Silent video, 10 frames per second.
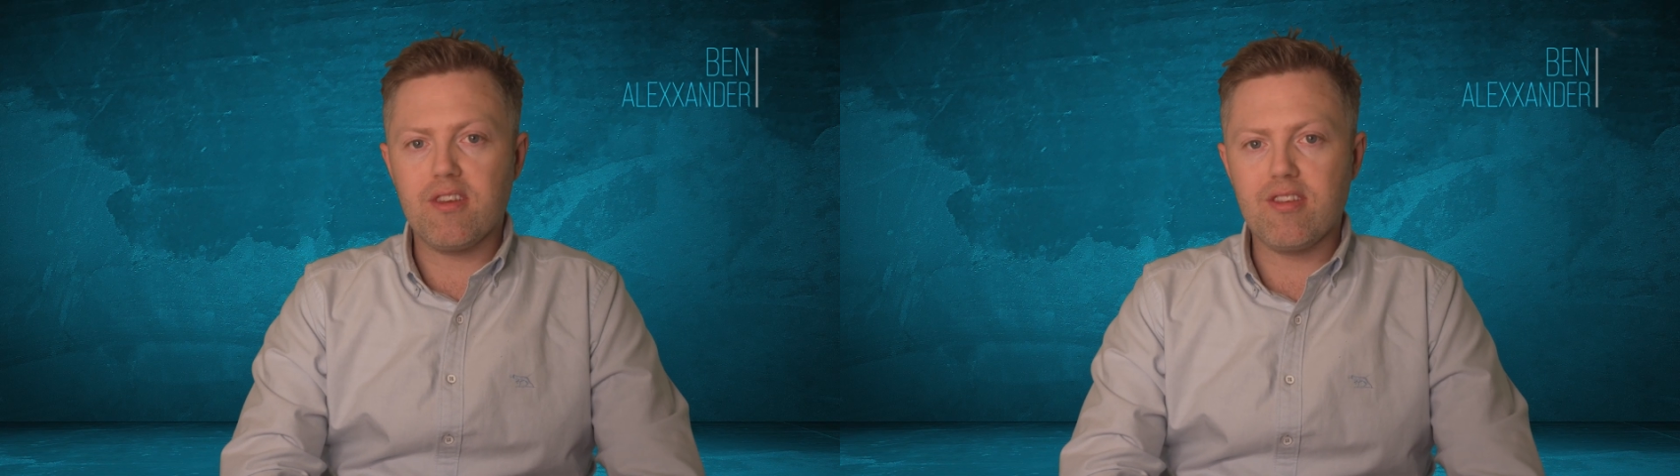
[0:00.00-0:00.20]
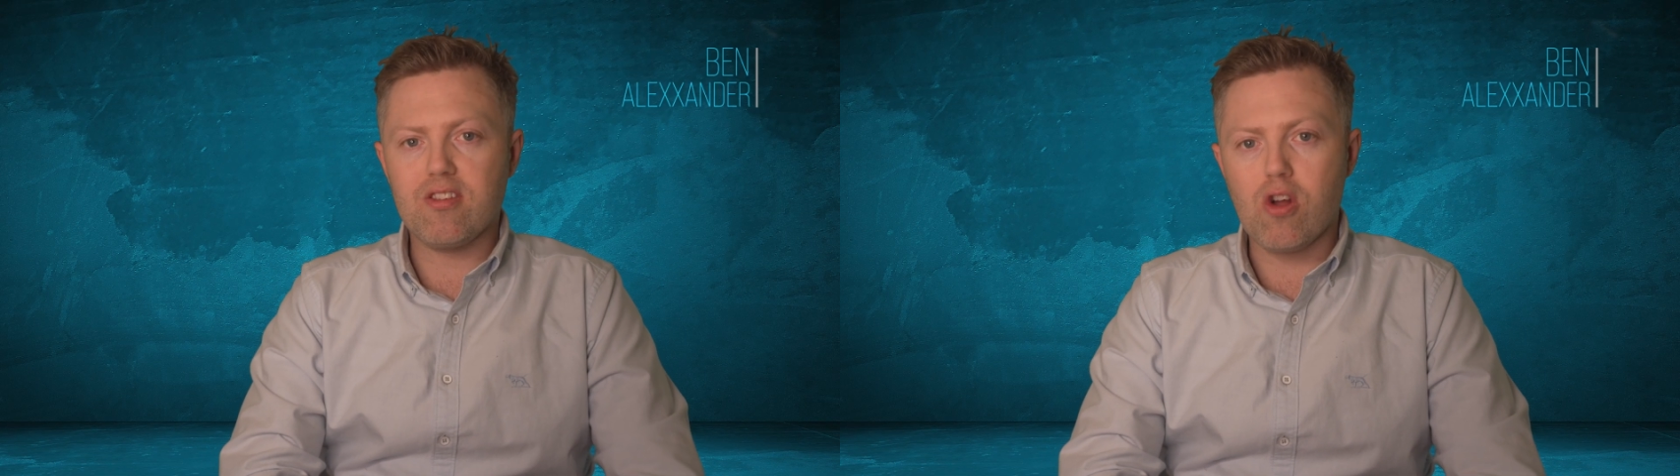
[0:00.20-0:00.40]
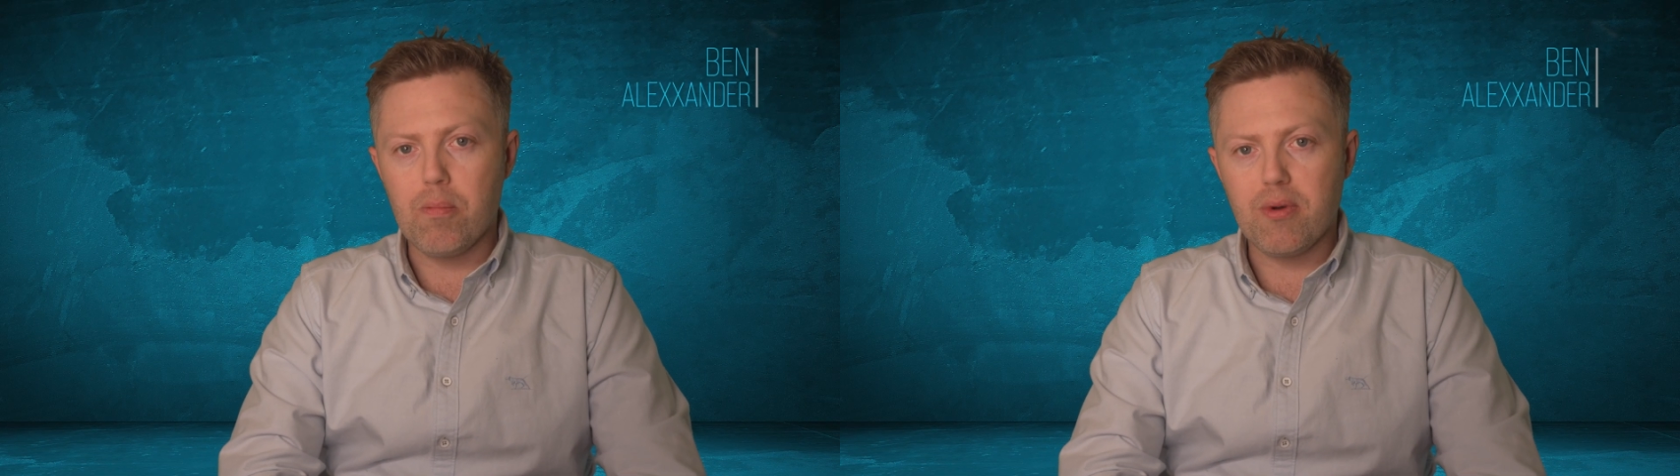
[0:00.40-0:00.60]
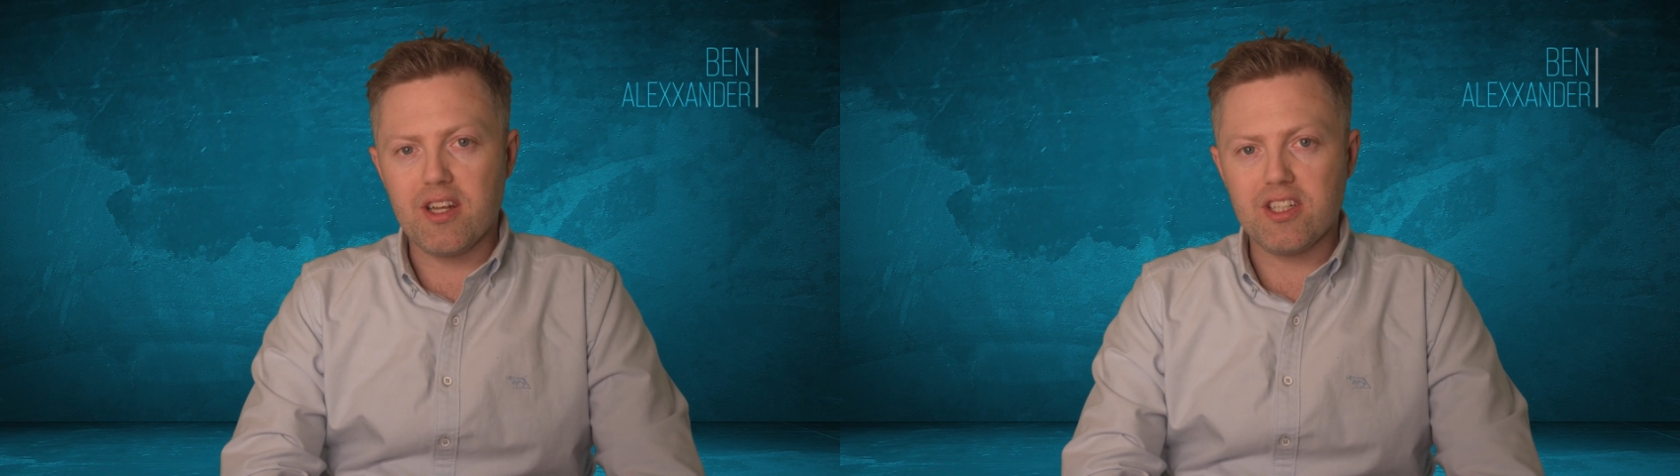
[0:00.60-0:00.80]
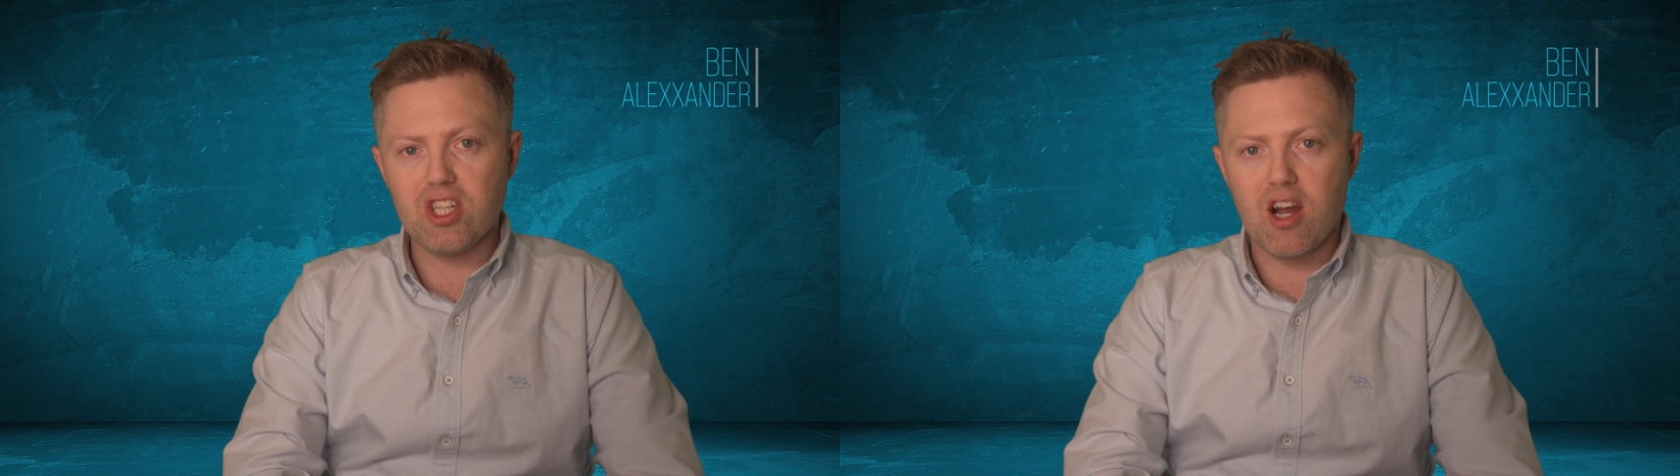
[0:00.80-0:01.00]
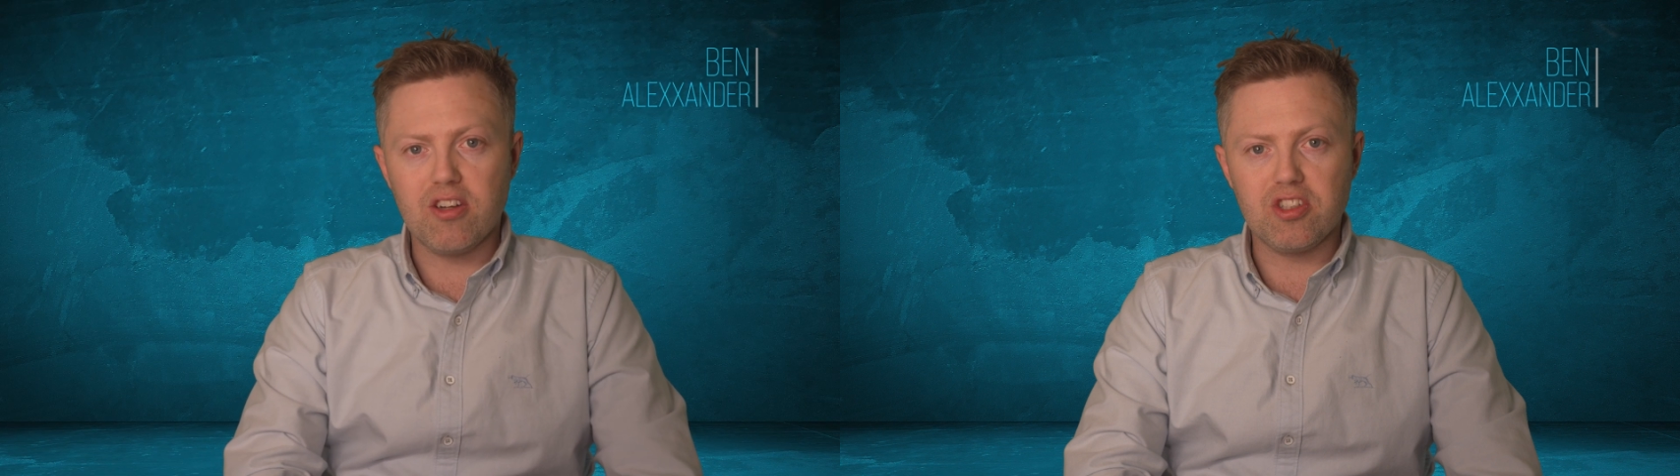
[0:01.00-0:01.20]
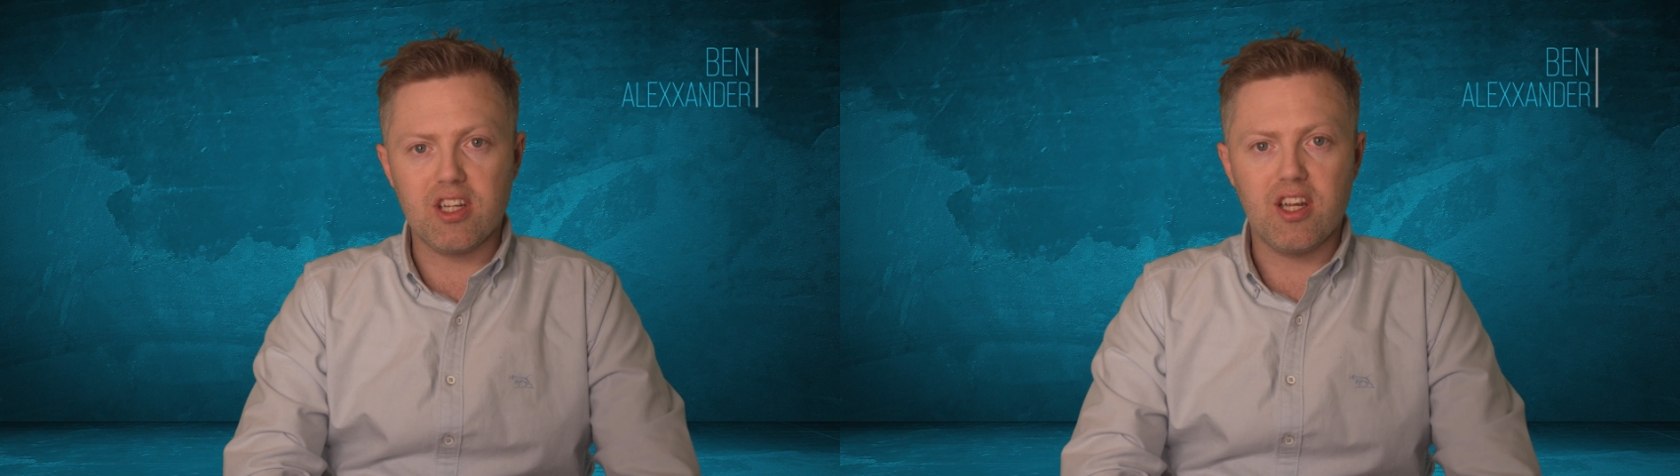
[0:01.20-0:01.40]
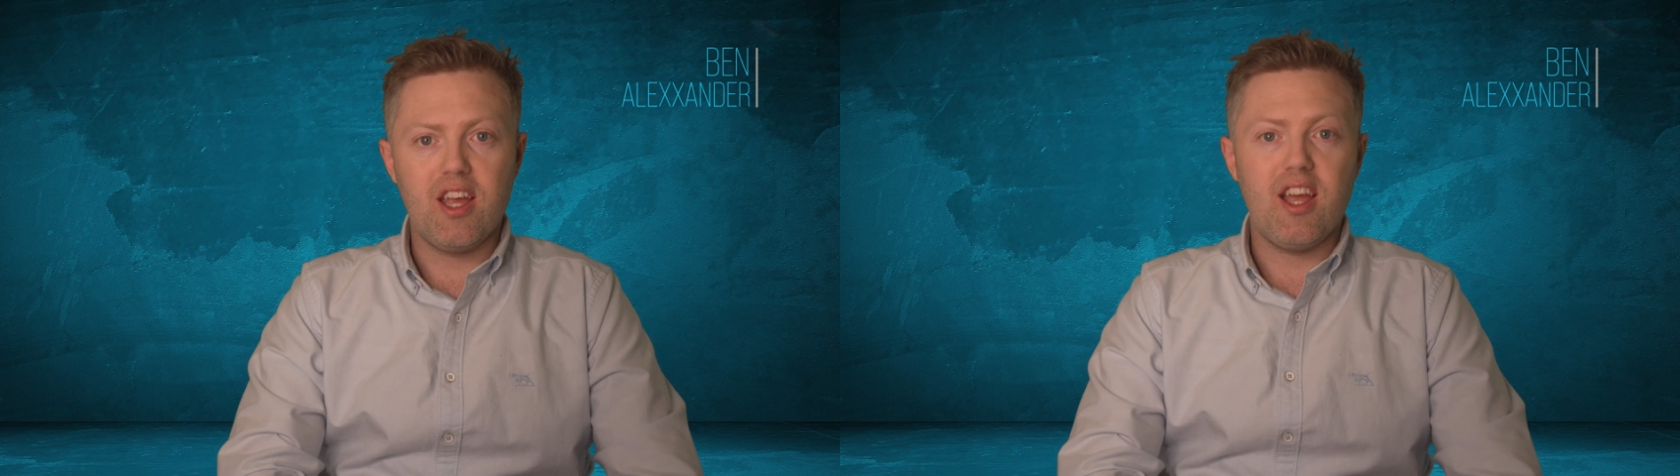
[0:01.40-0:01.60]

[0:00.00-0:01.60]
stop at a charger